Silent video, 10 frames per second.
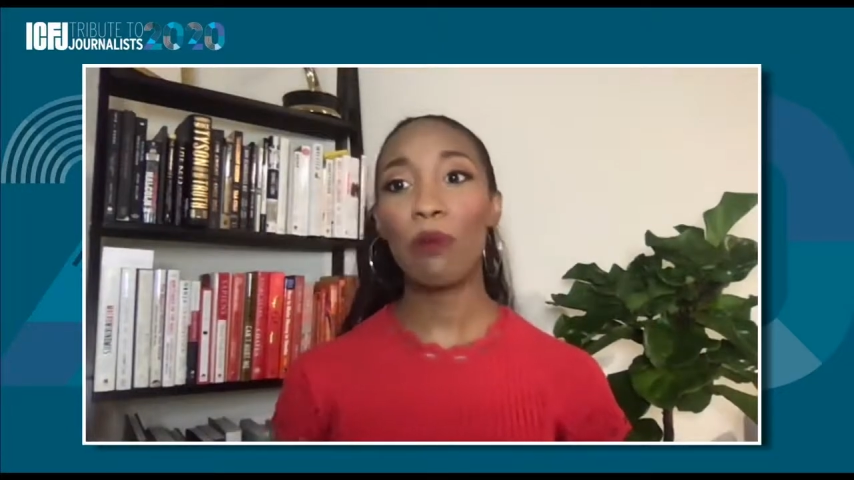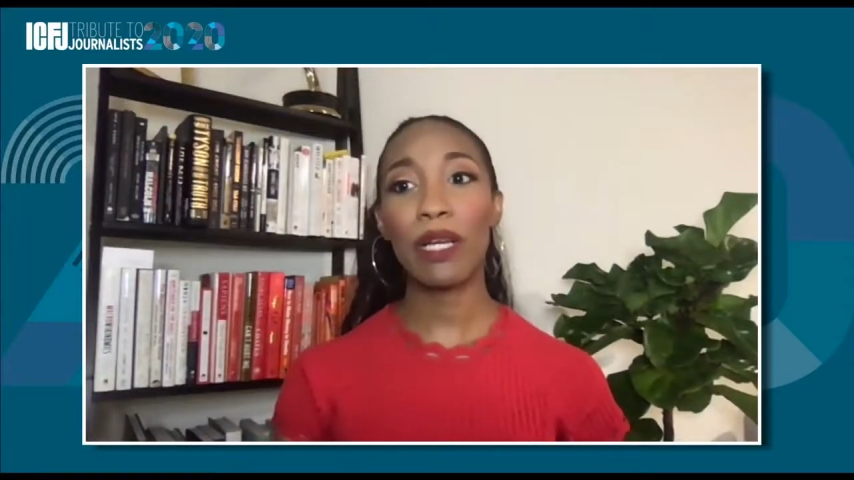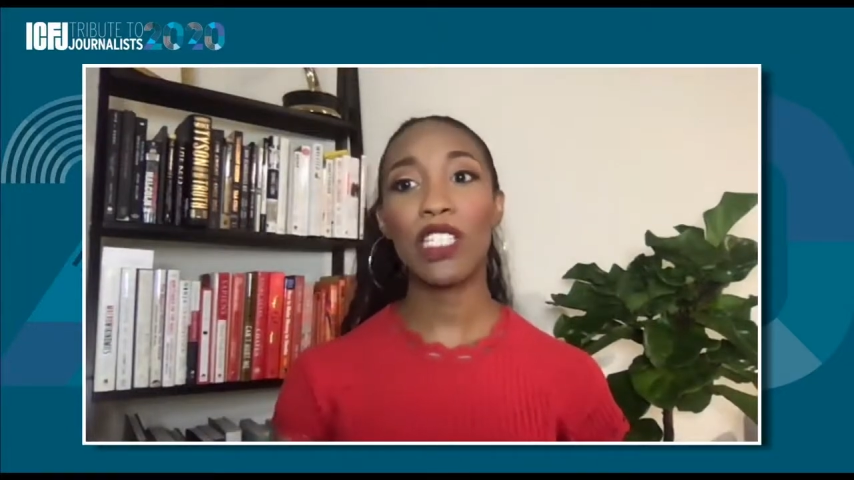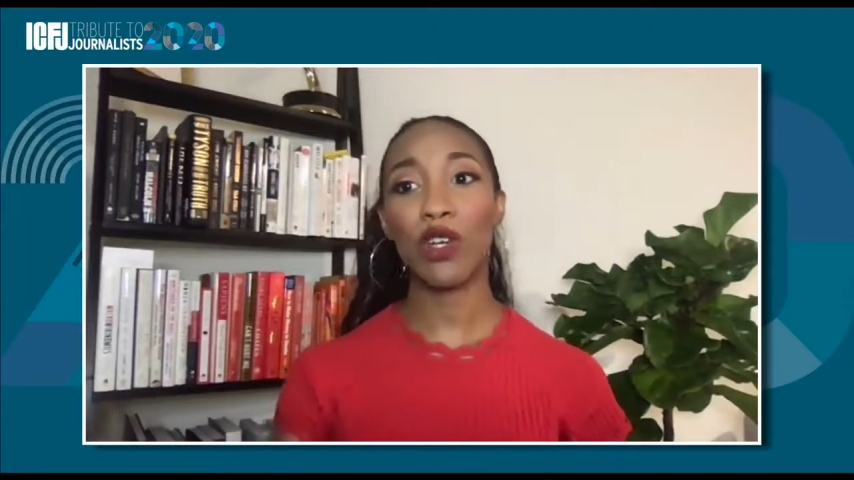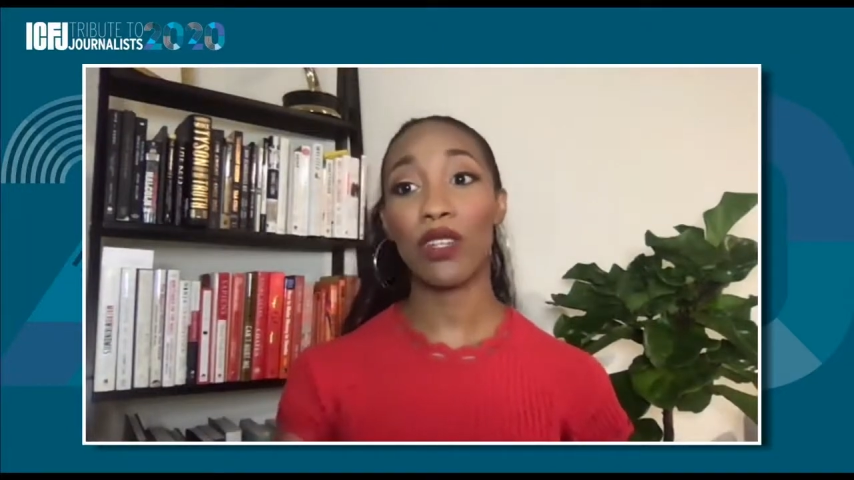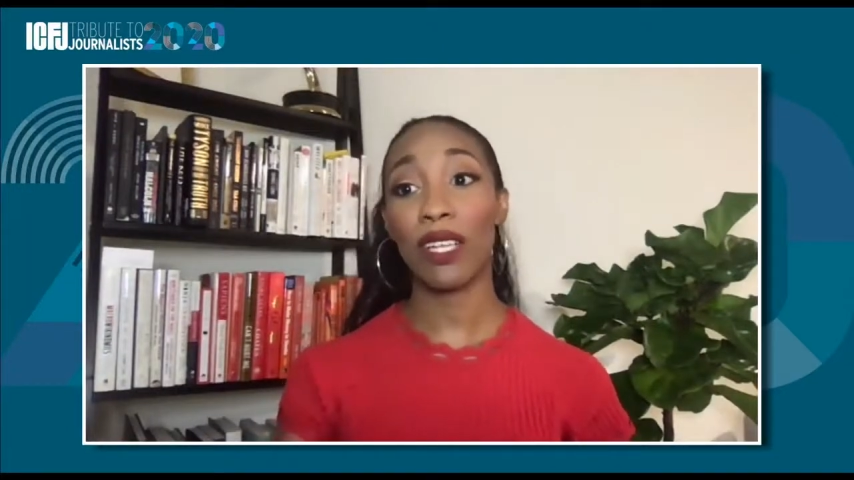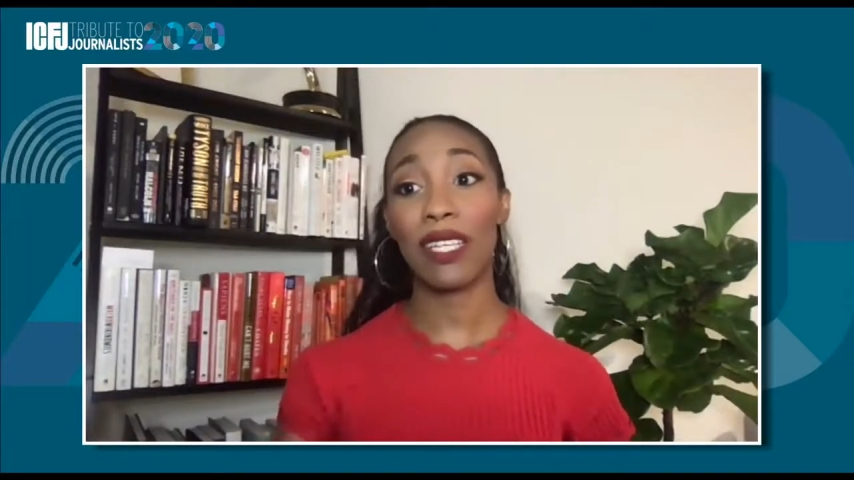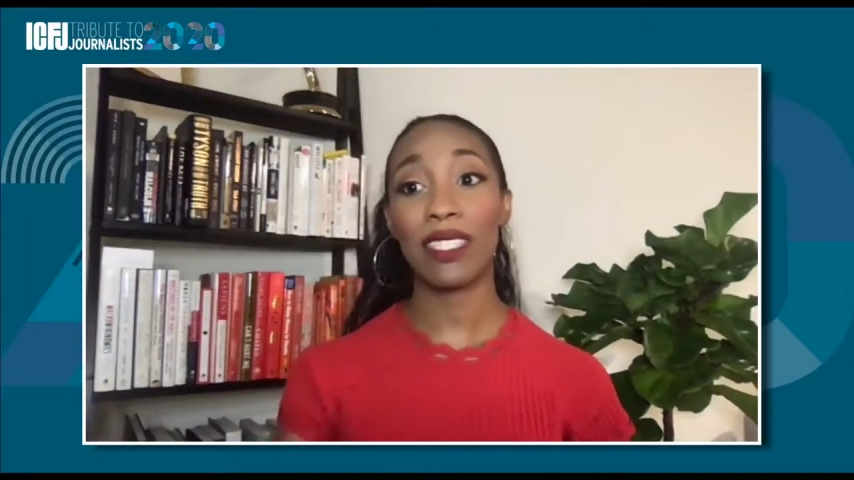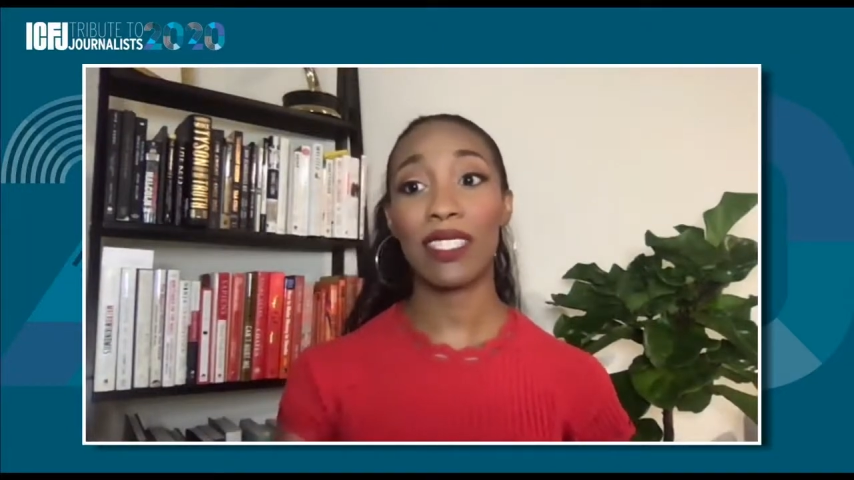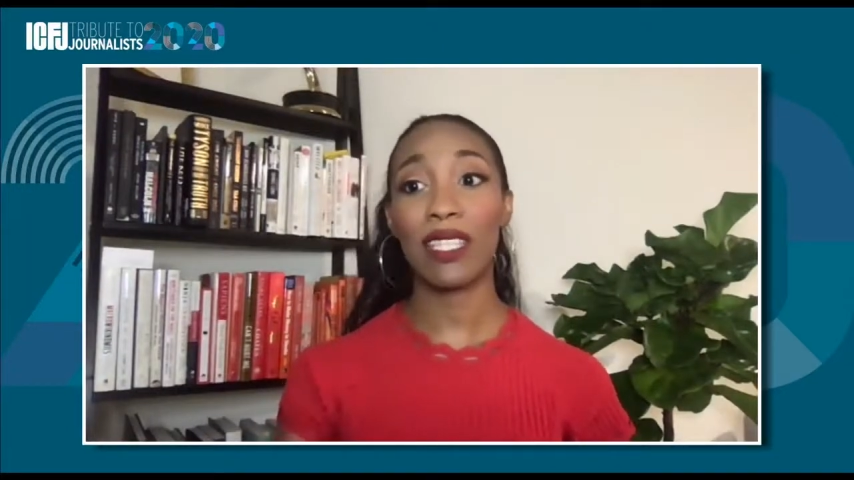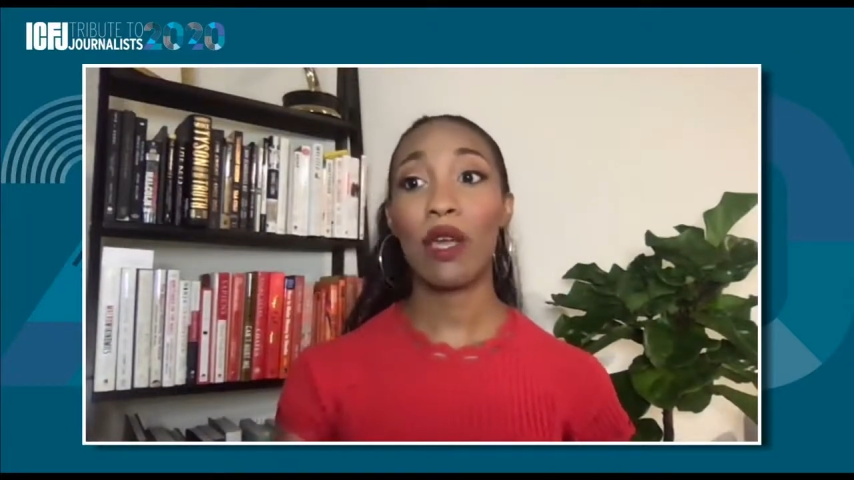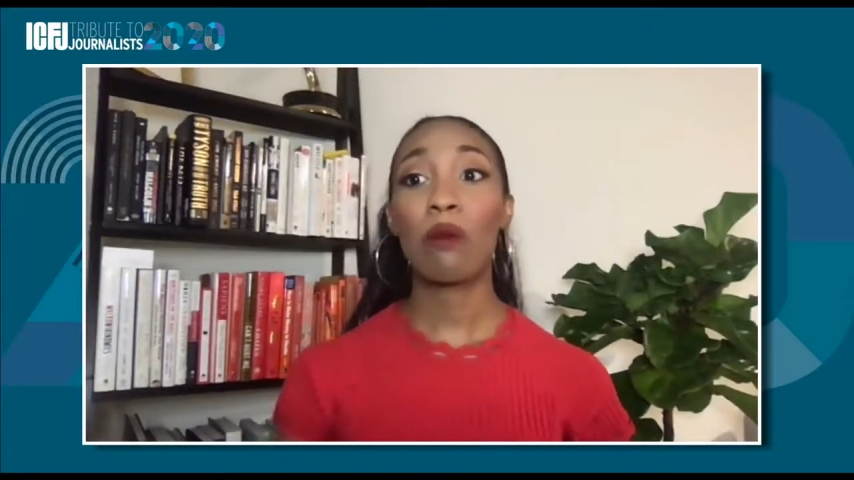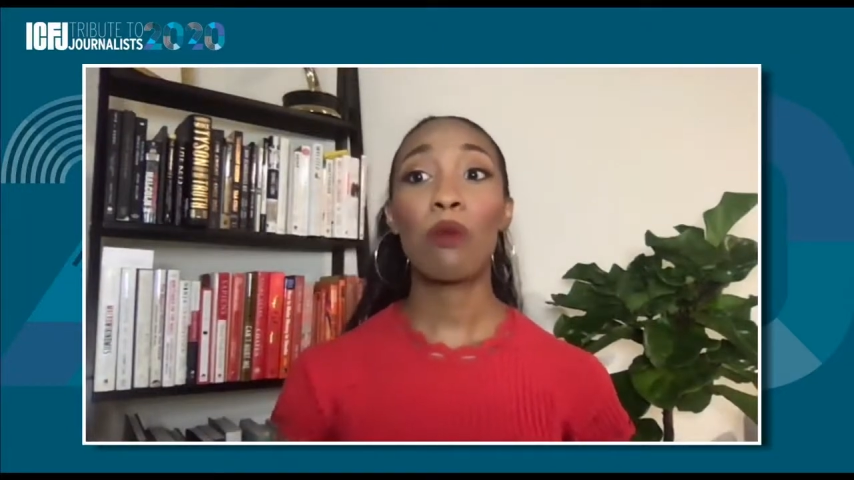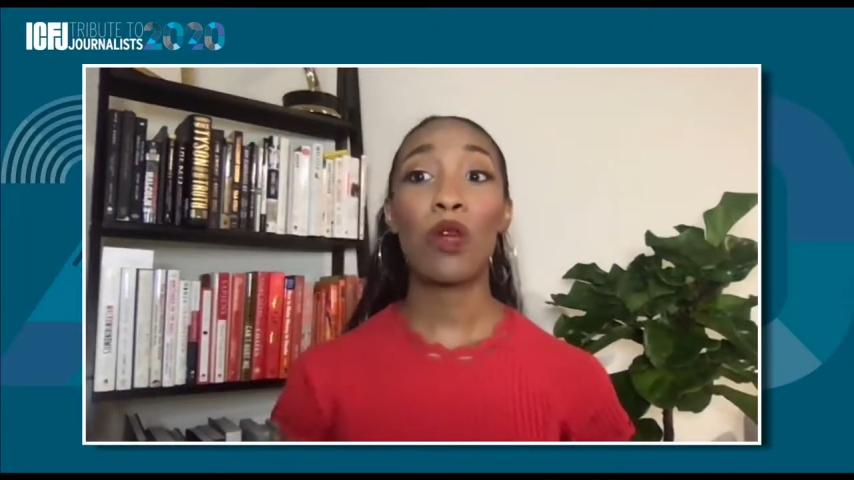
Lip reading: helping journalists,